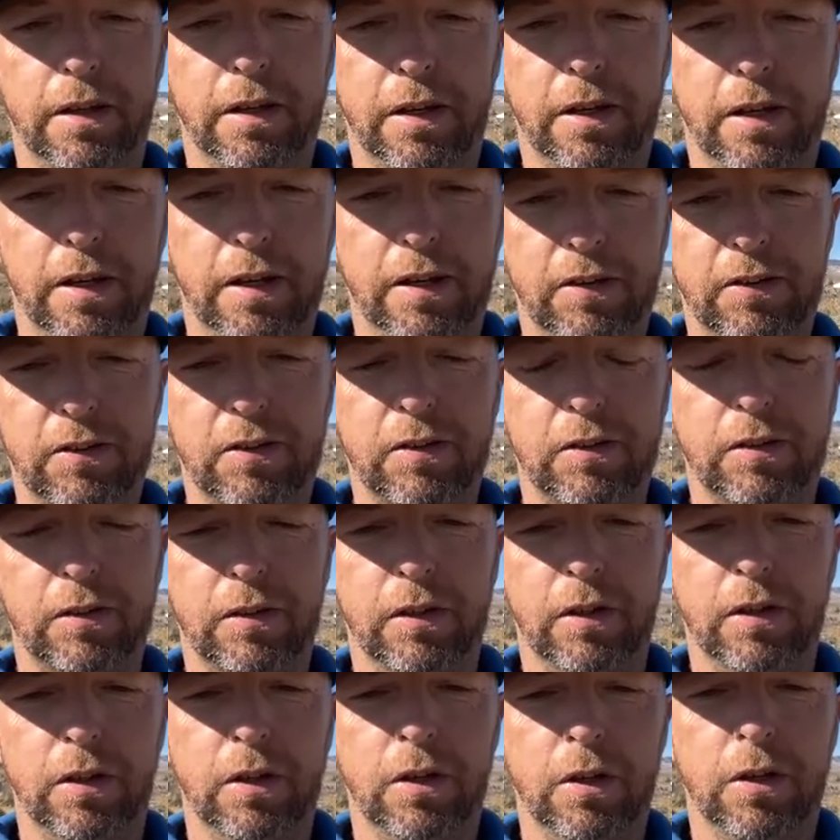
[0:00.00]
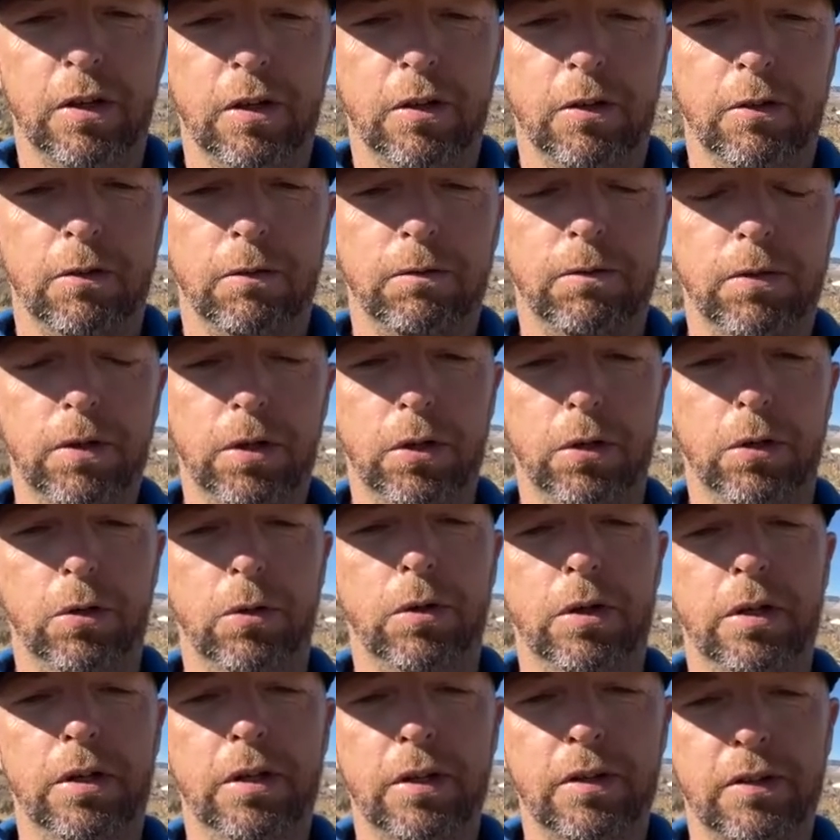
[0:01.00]
his view
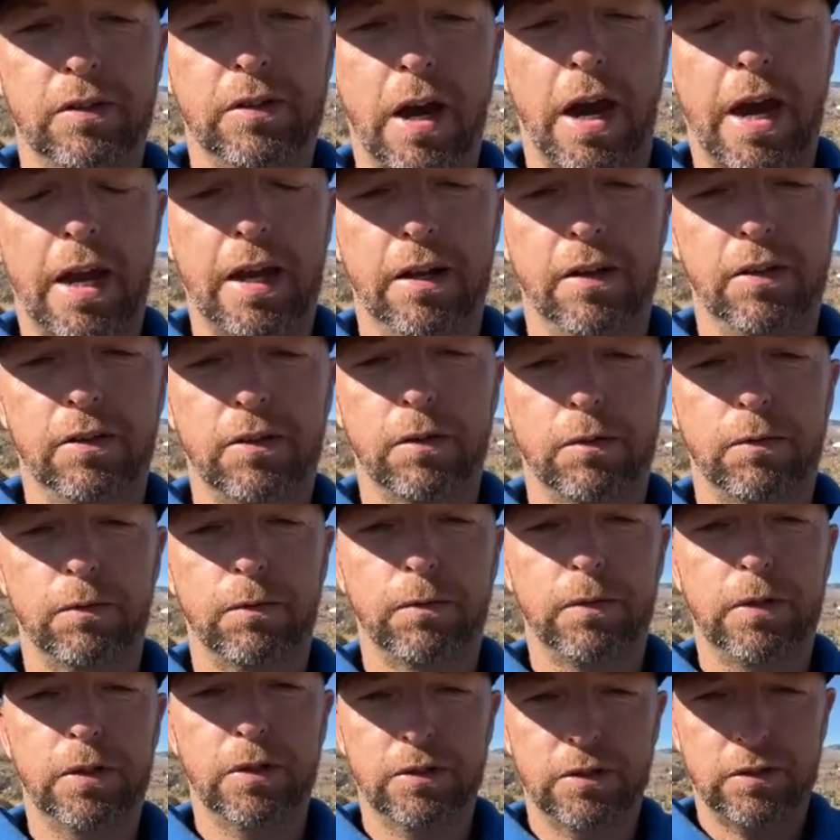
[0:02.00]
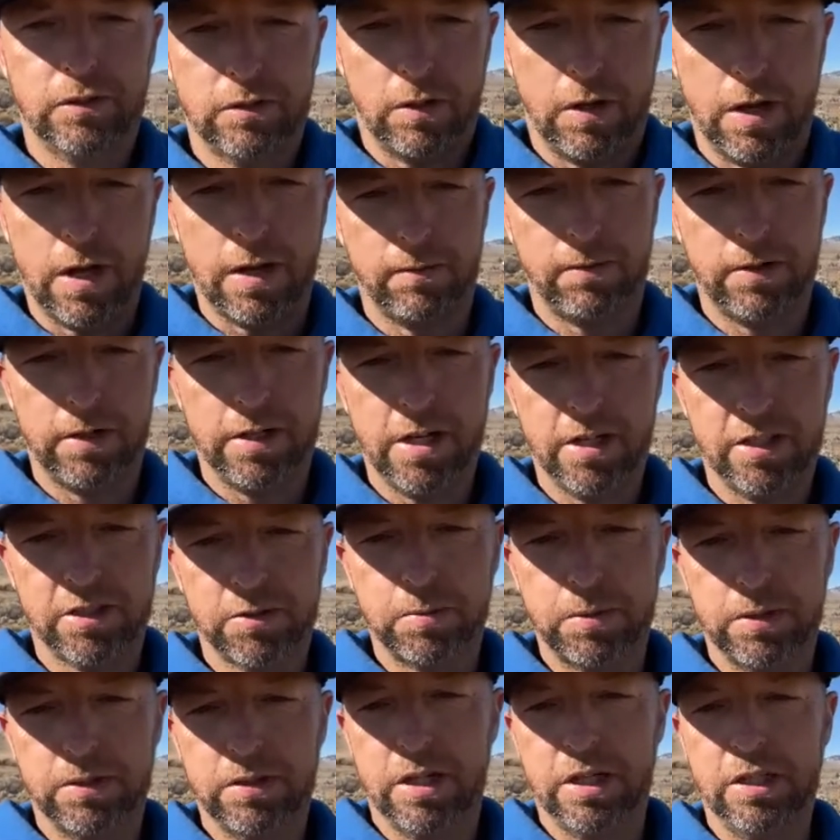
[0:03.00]
and his guidance of, just don't have any
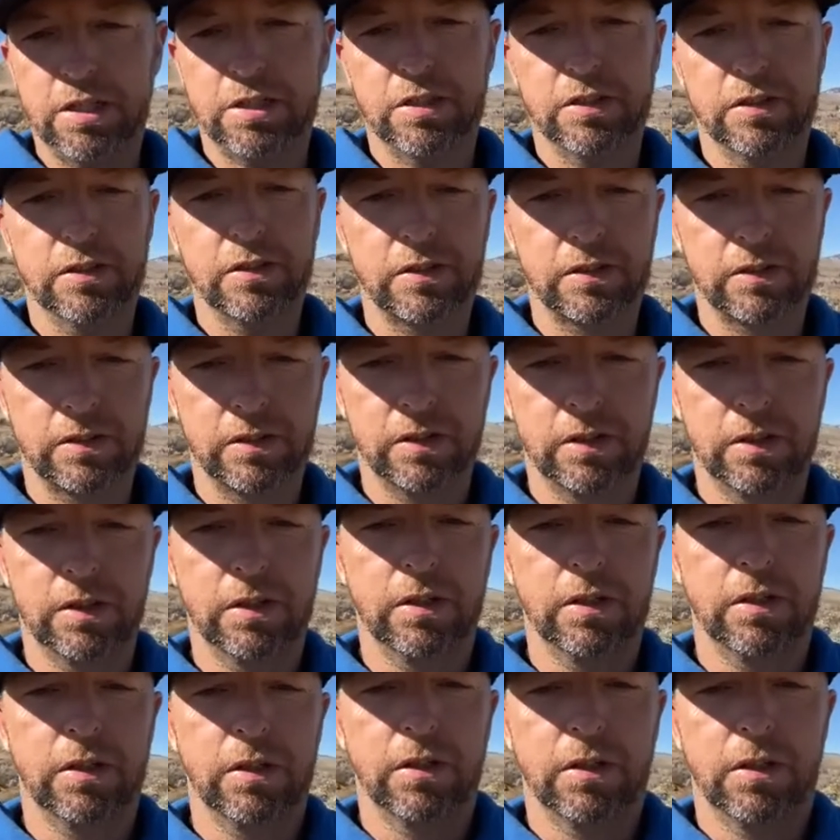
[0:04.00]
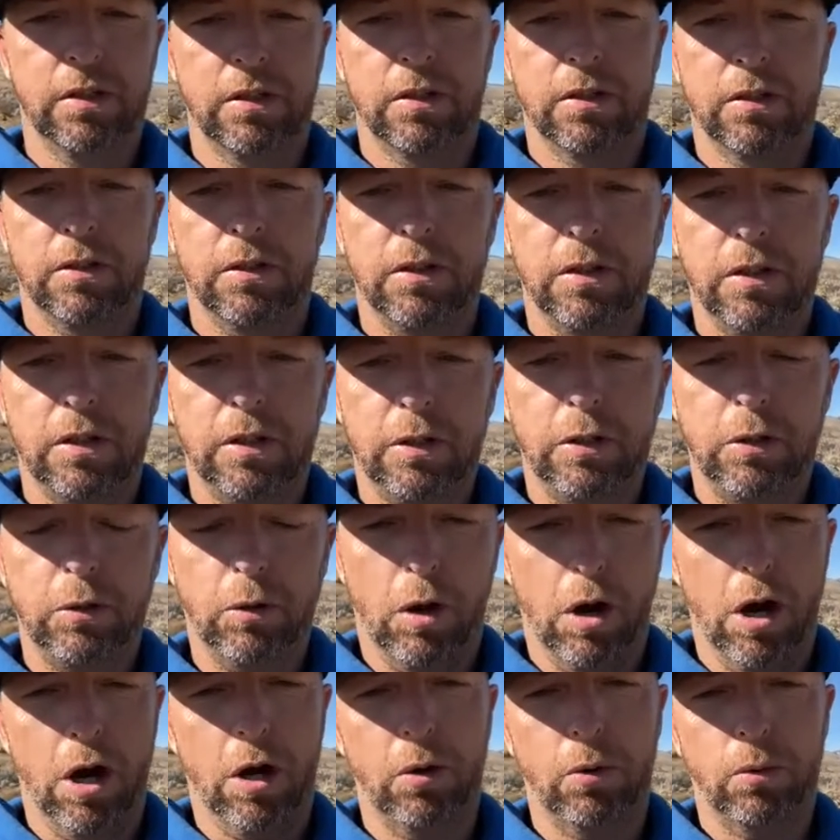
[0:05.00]
expectations. You
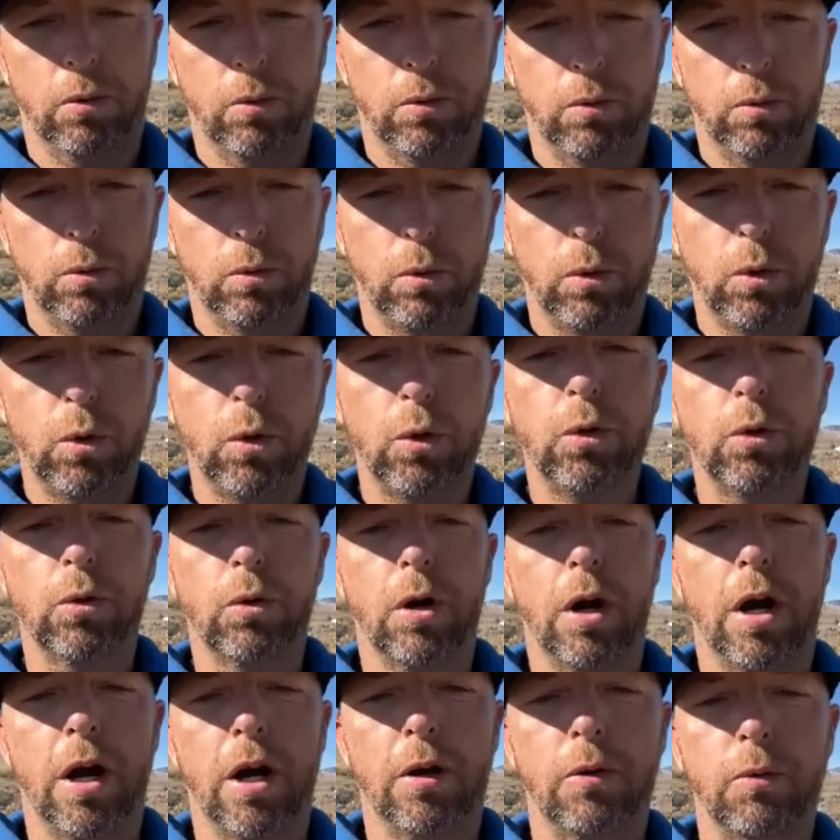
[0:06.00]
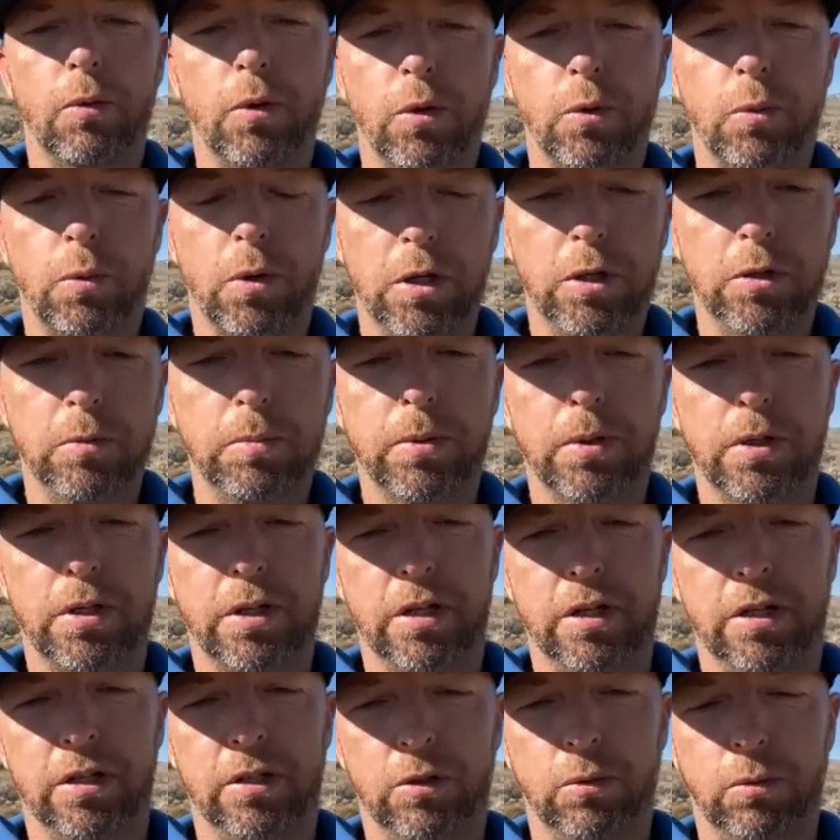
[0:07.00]
are who you are with what you put
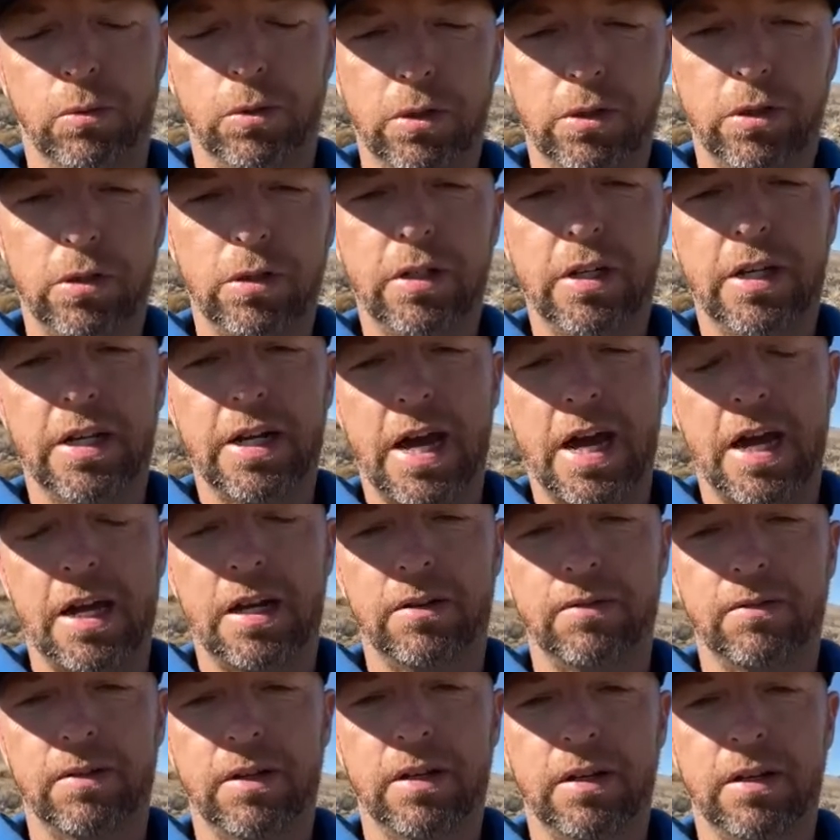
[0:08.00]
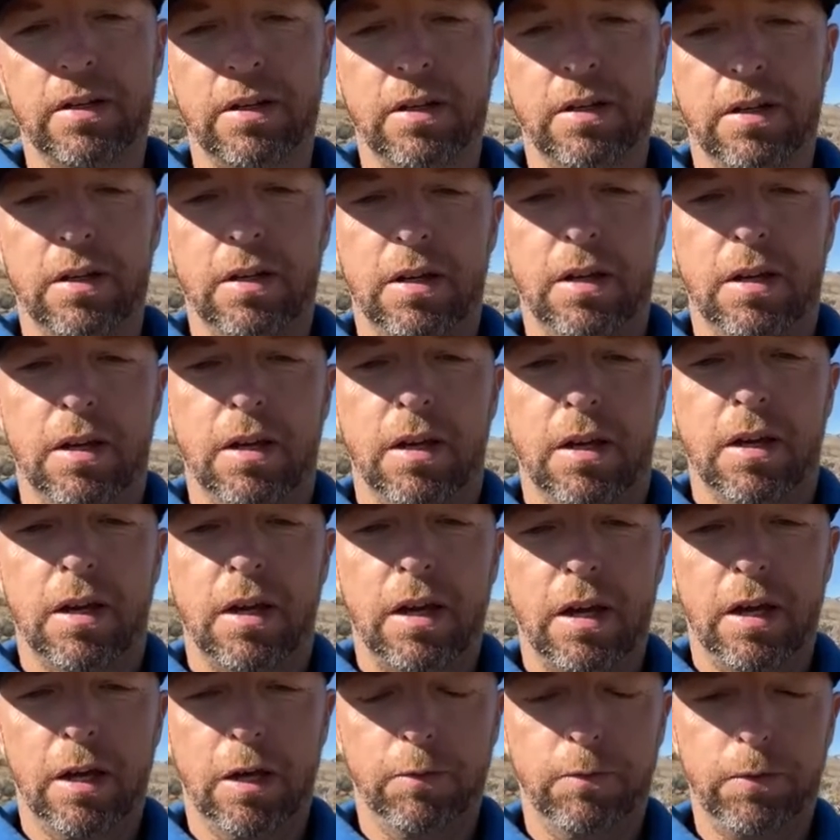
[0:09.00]
in, the work you get out of it.
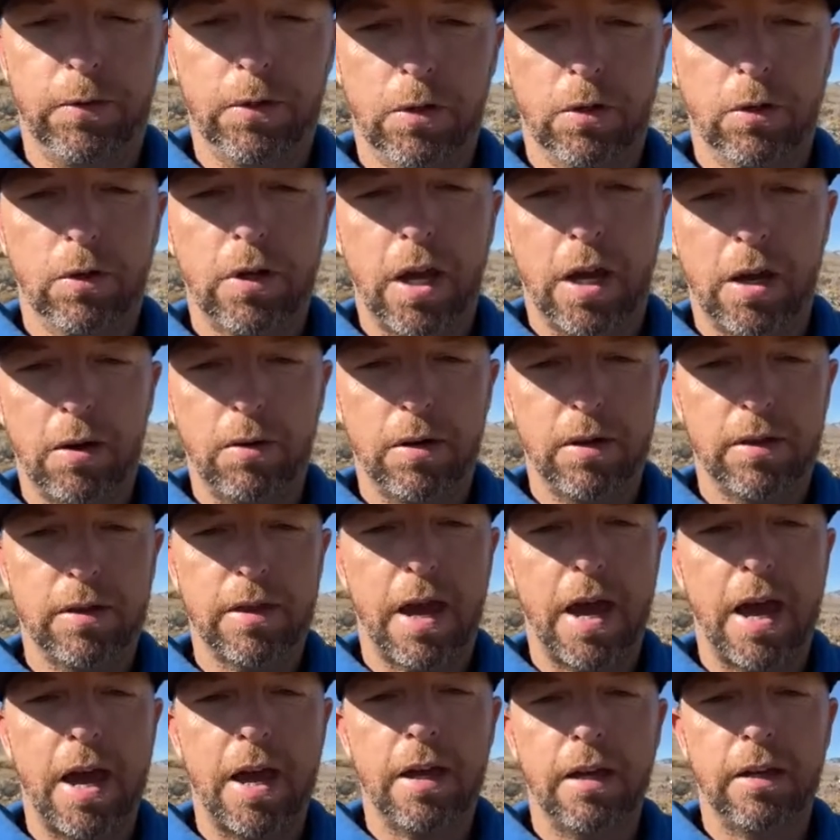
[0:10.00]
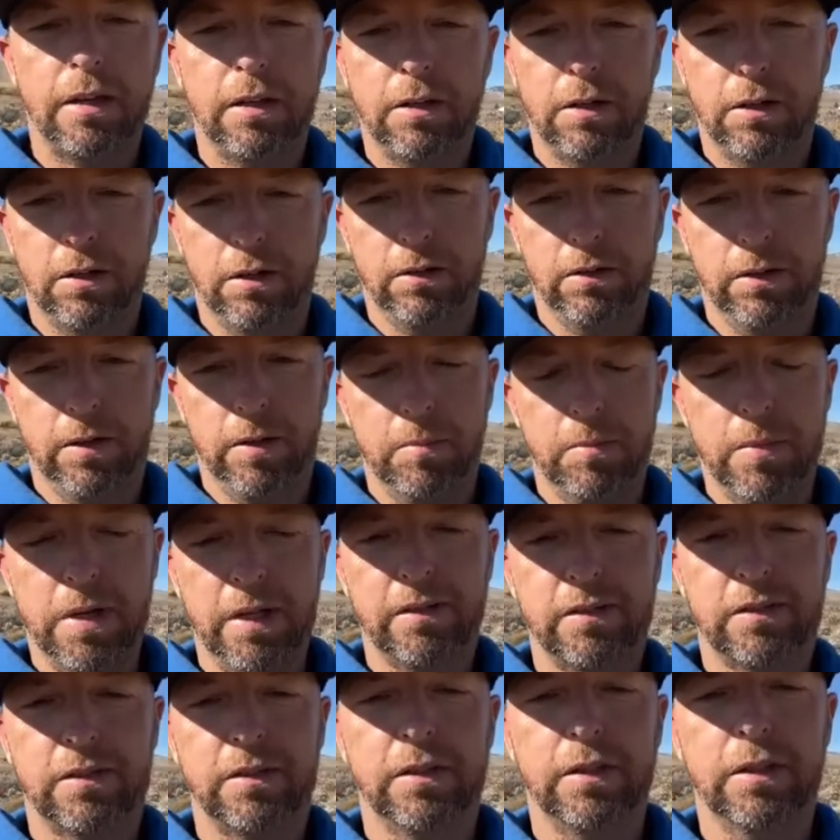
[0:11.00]
And if you're okay with that, it
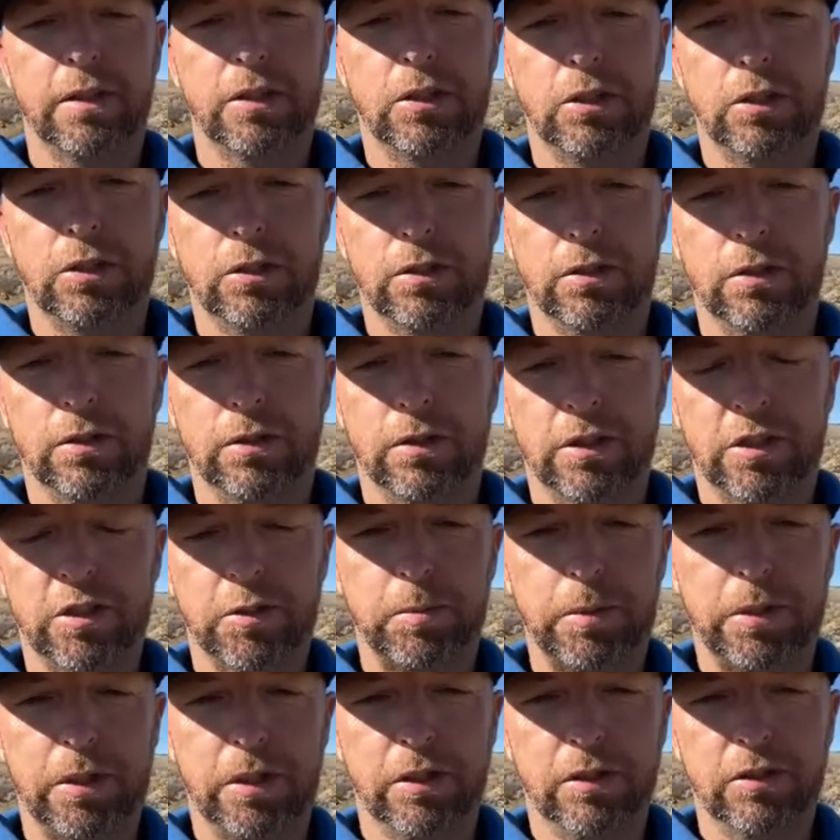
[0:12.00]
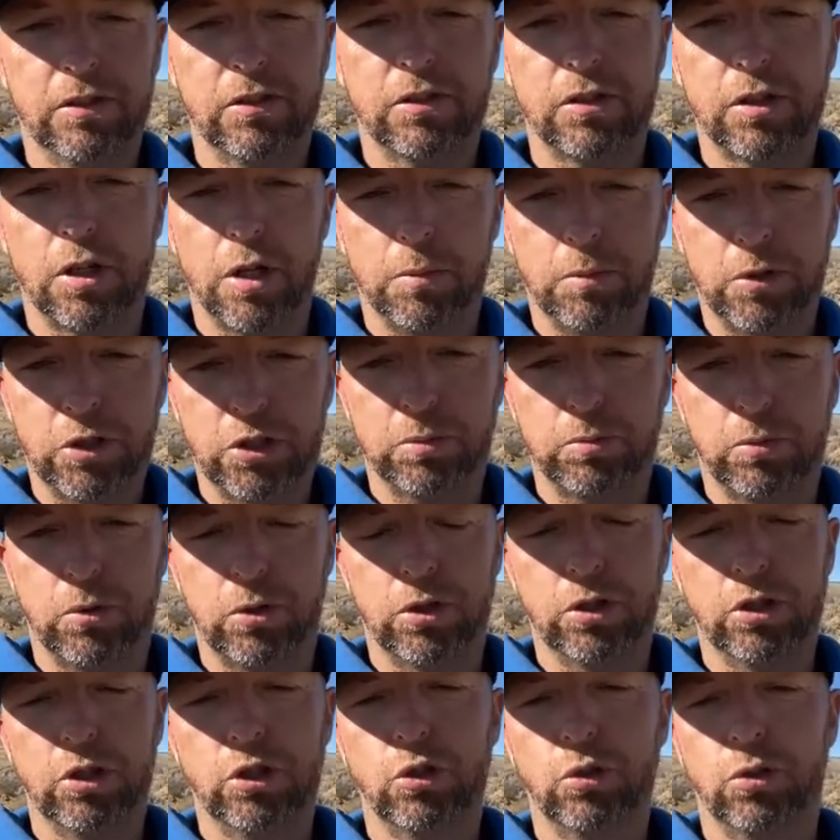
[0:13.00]
makes the experience so much
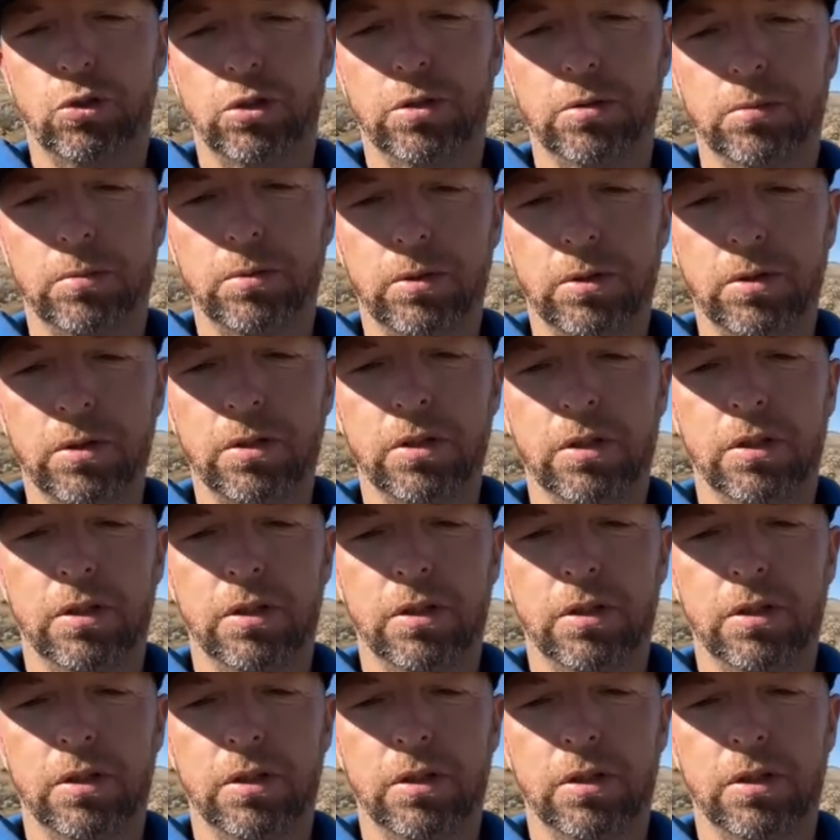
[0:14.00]
more enjoyable.